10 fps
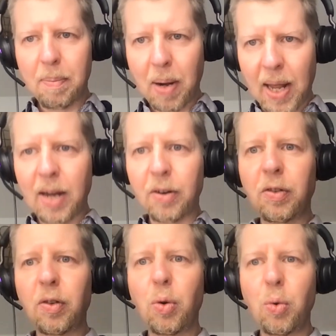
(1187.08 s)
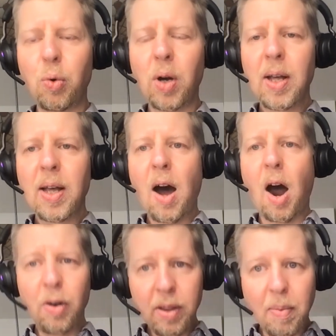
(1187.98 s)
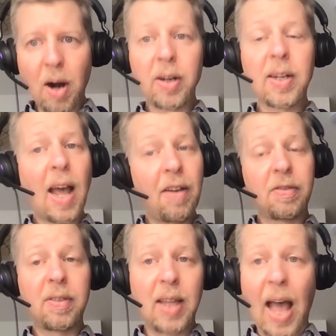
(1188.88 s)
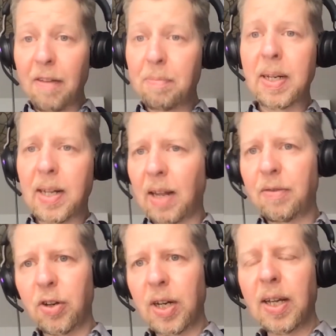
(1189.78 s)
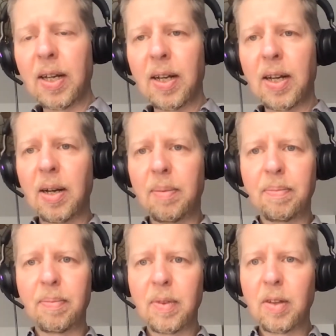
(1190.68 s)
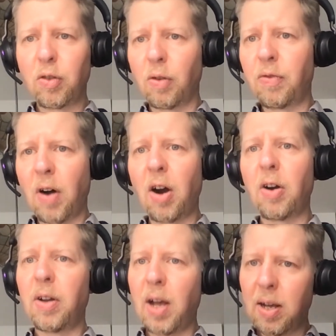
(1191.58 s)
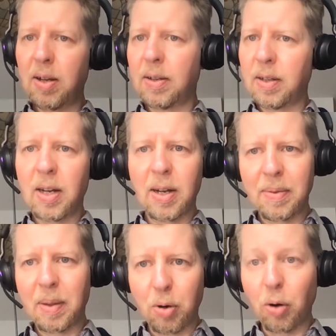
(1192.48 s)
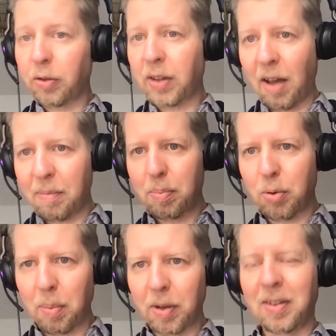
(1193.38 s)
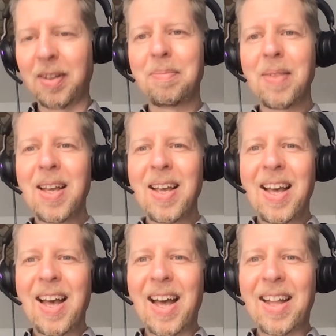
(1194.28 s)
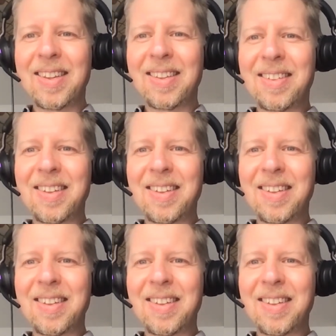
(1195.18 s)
players who are in the market have been delivering so far the progress they have been promising. And